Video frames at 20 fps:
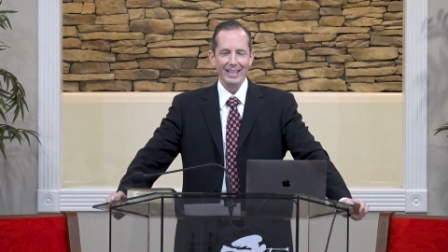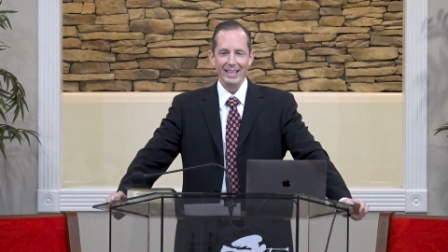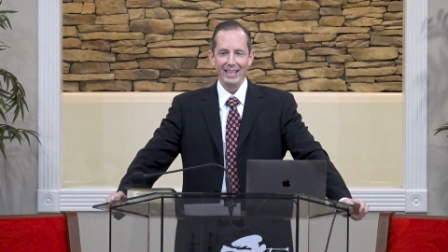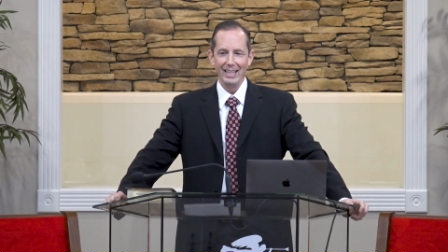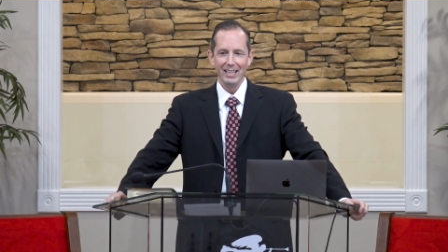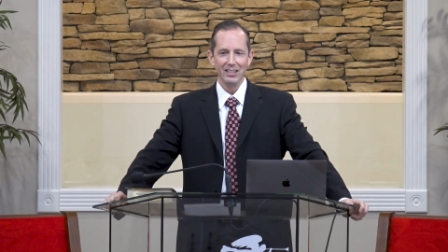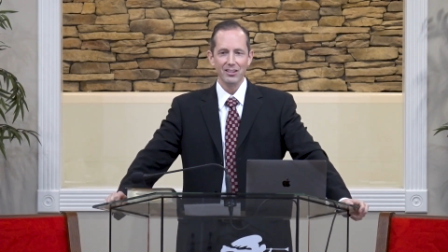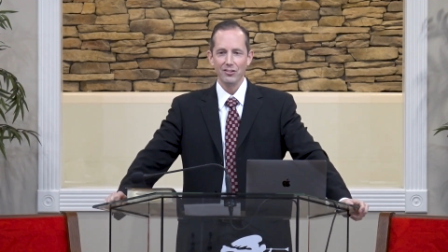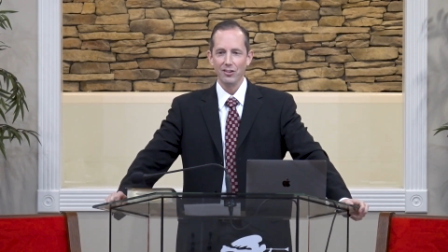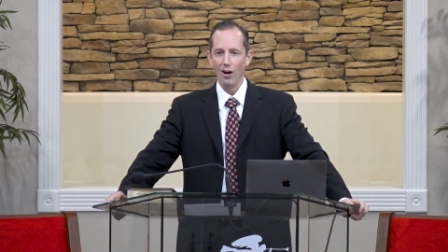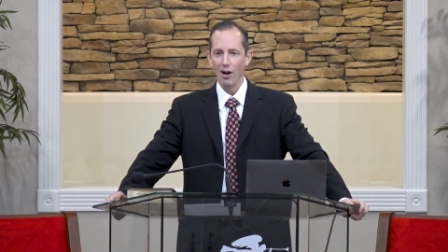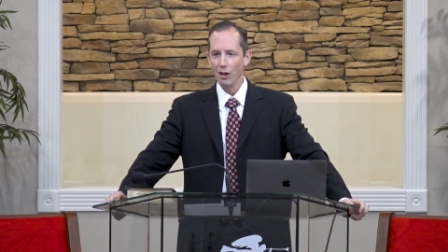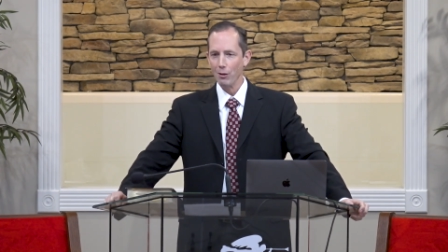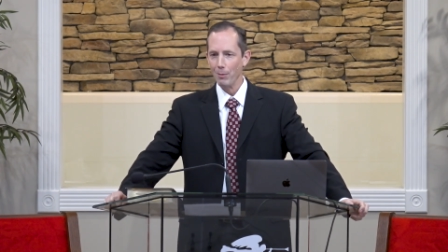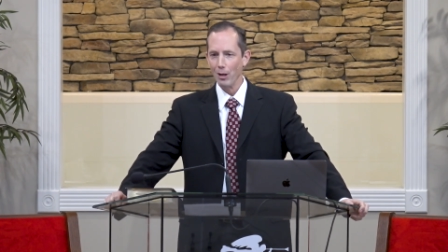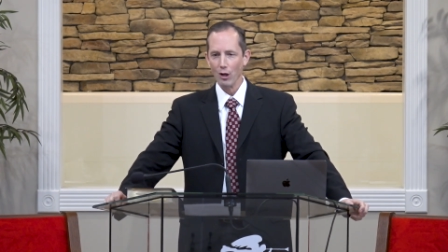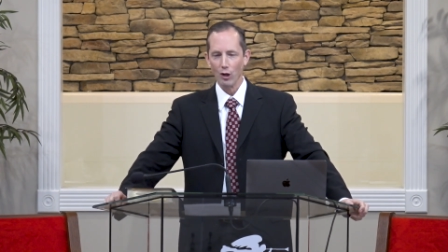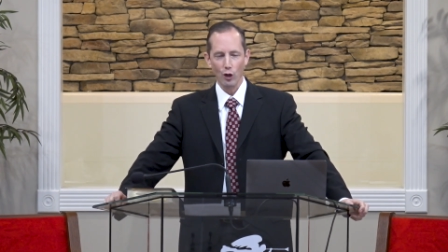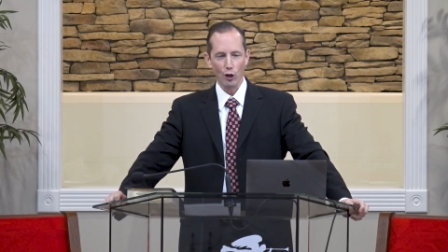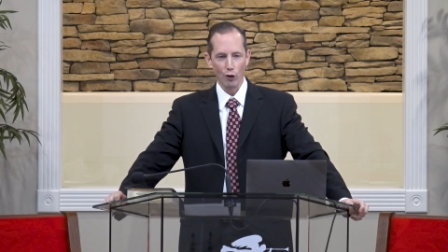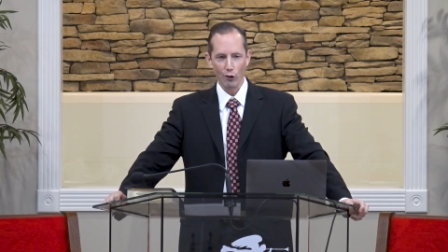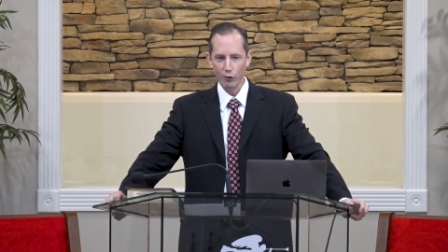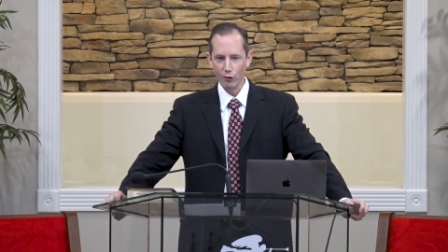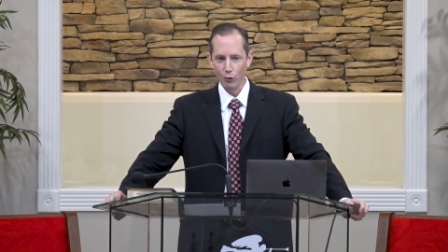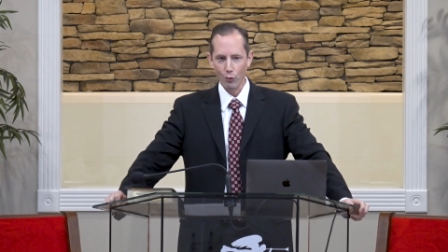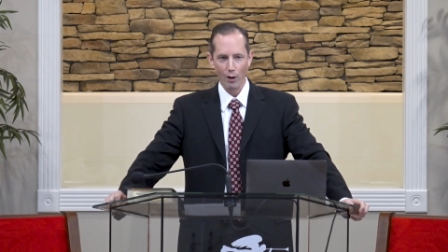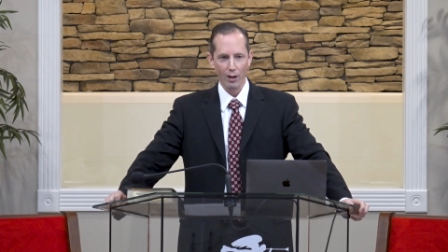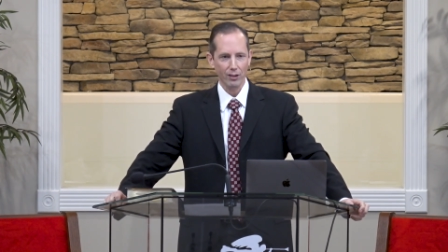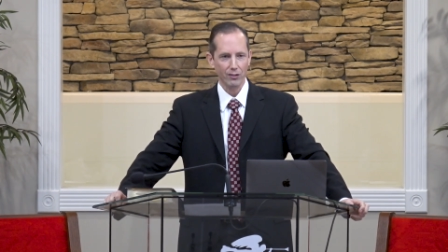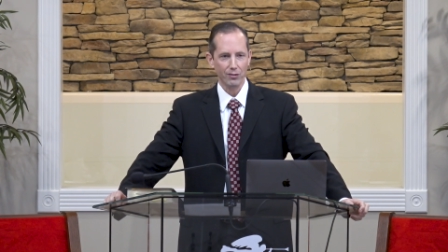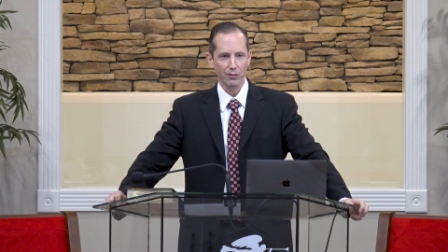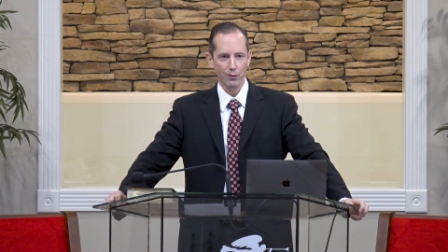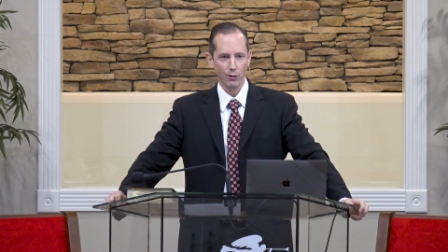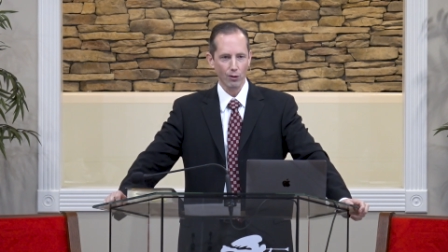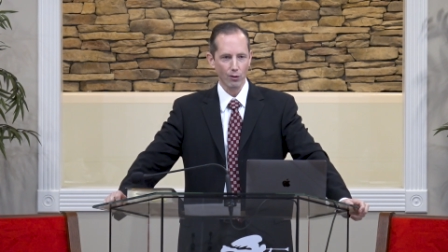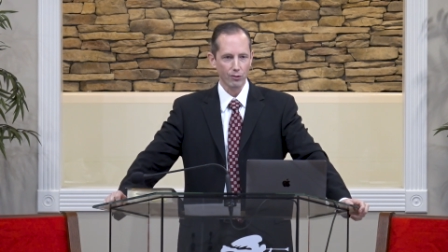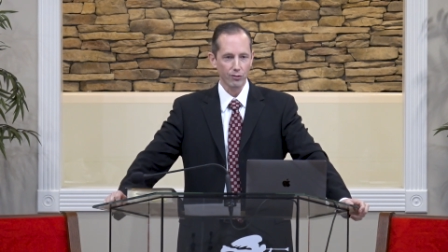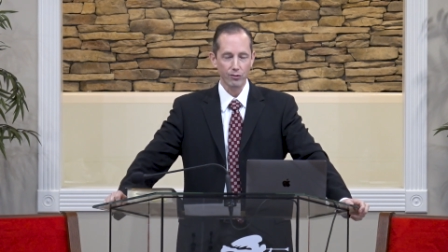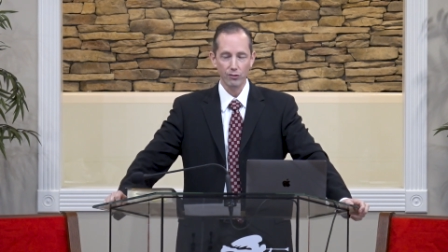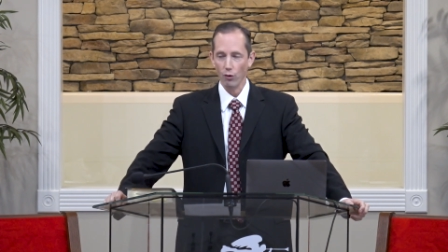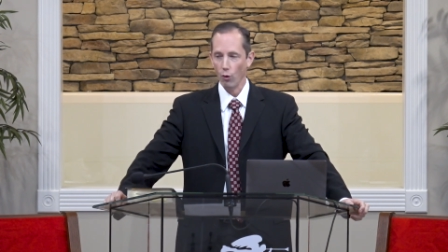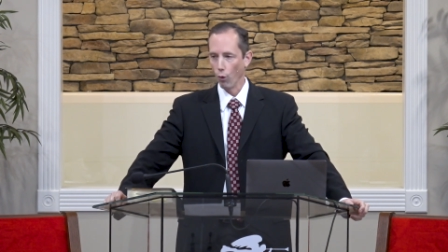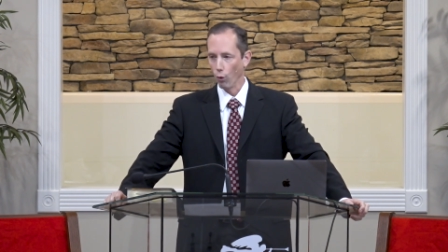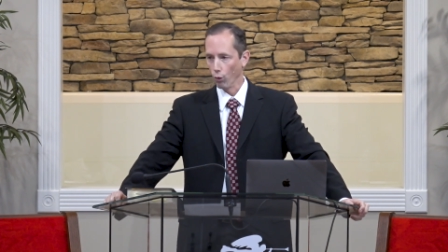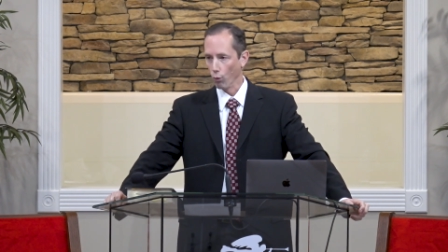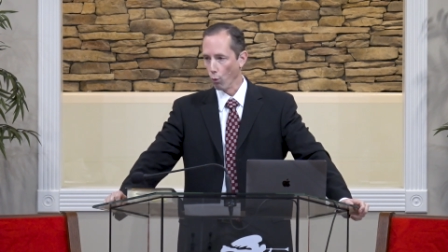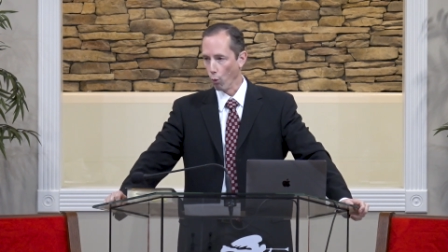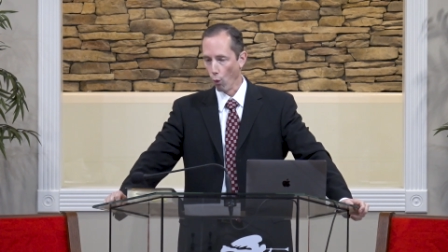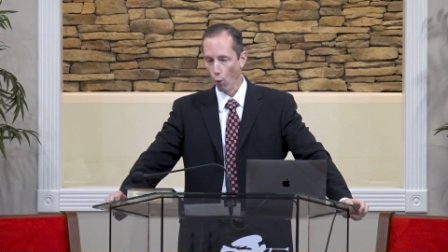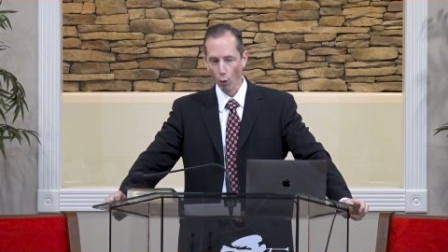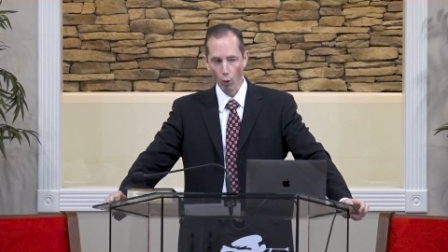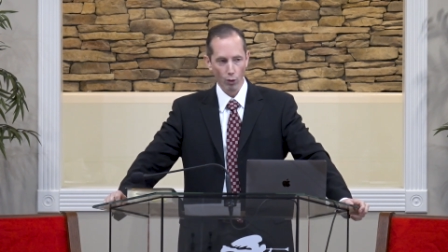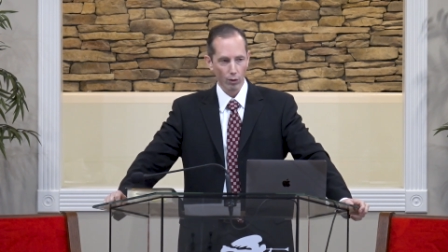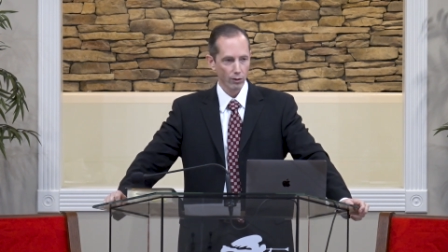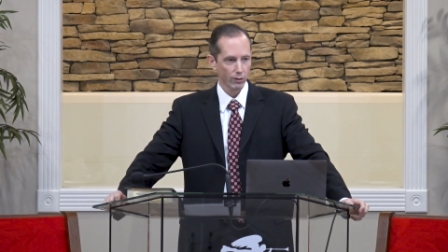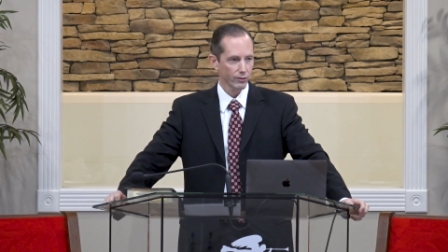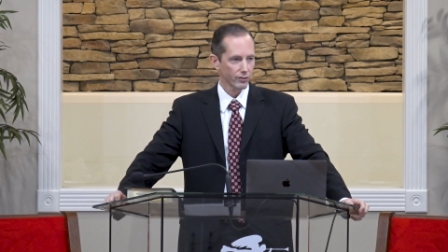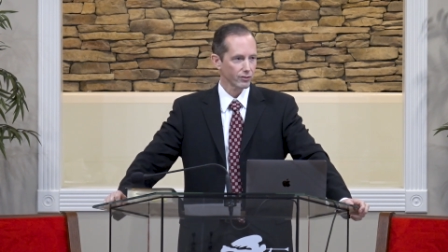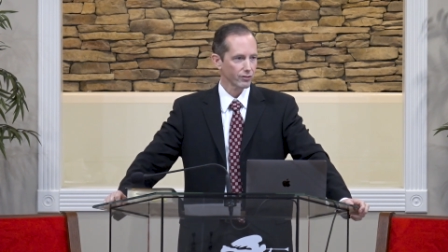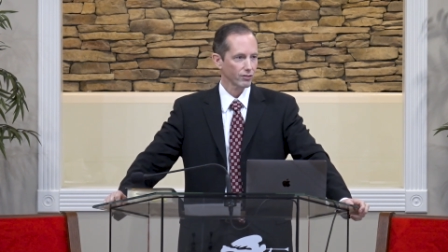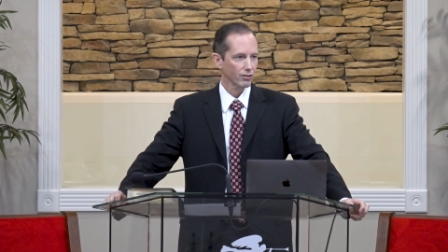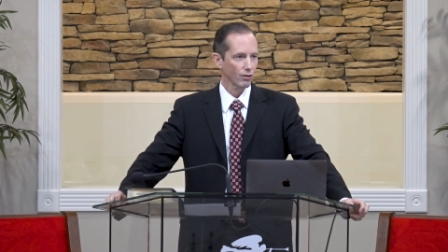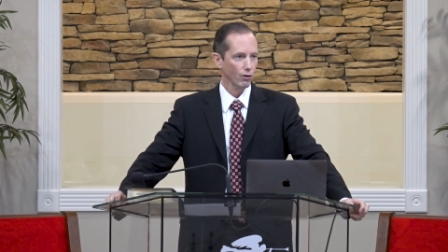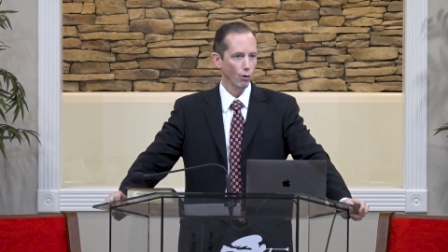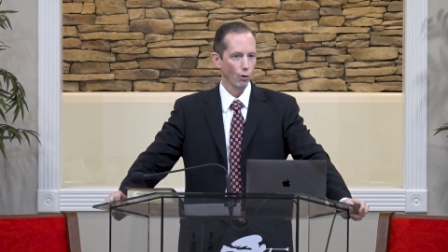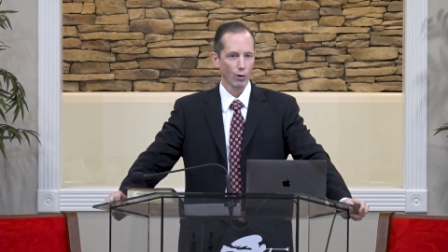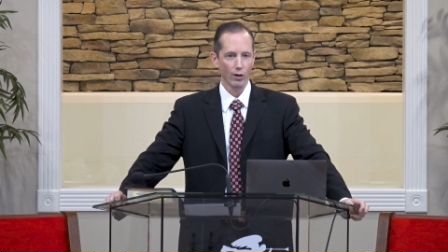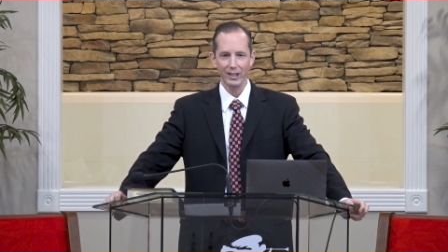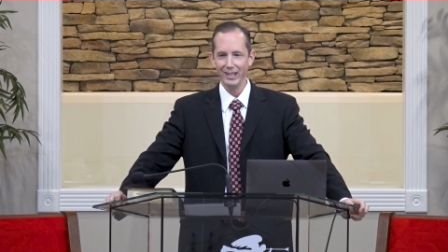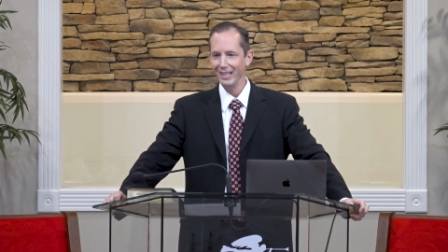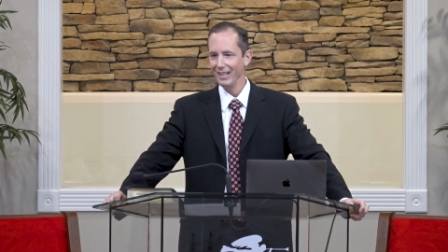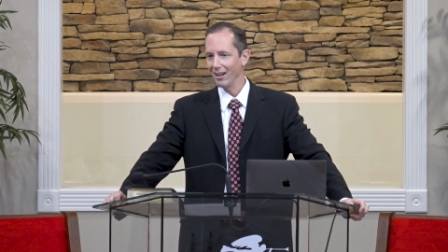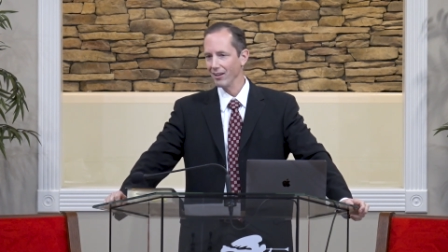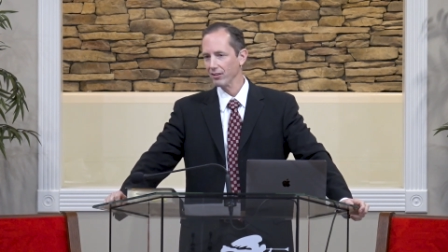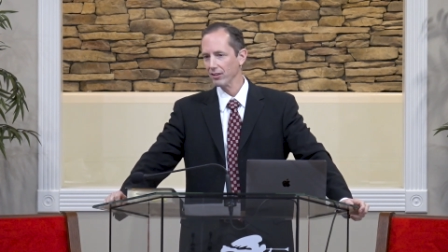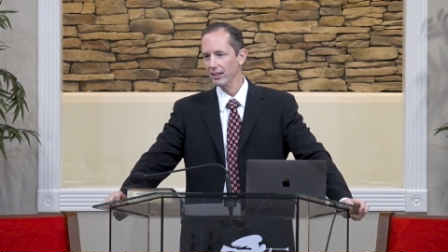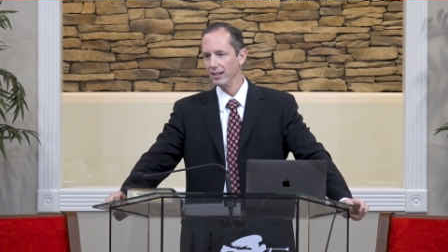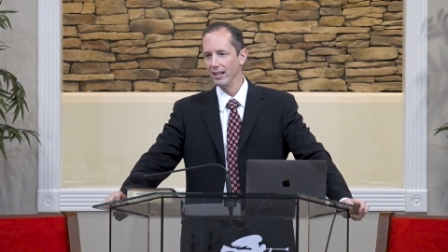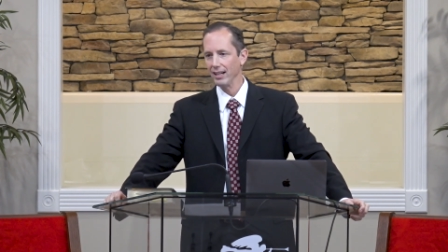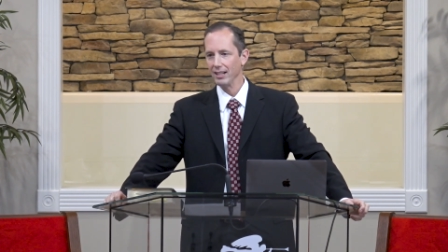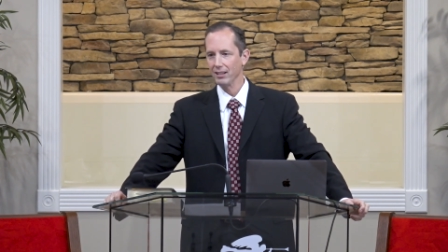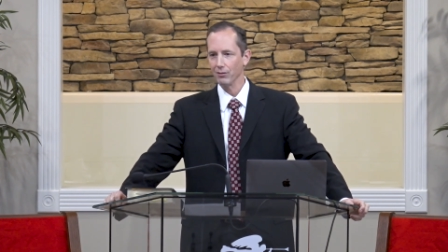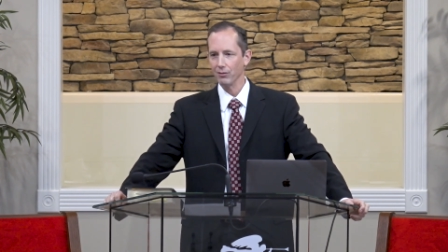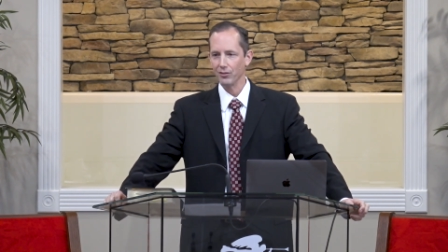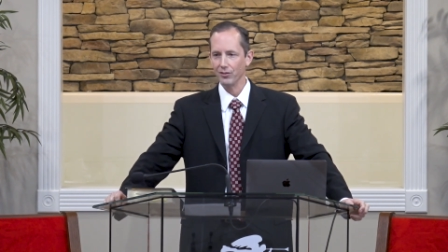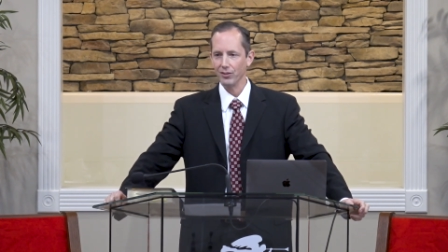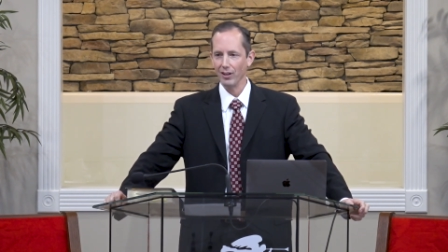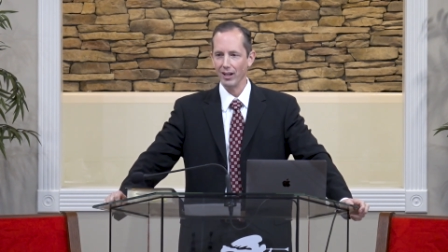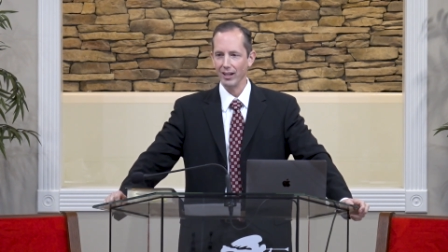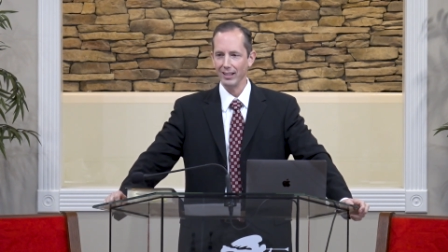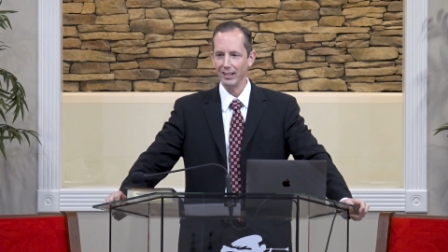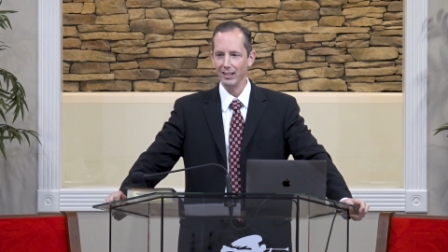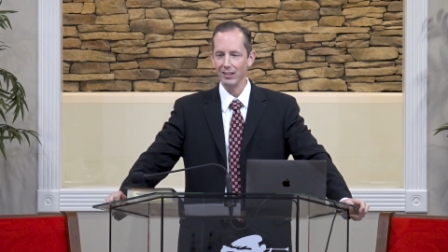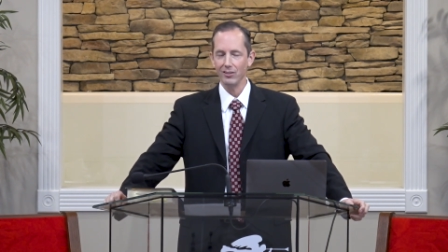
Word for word: He didn't talk about earthquakes first, or wars, or any other kind of sign.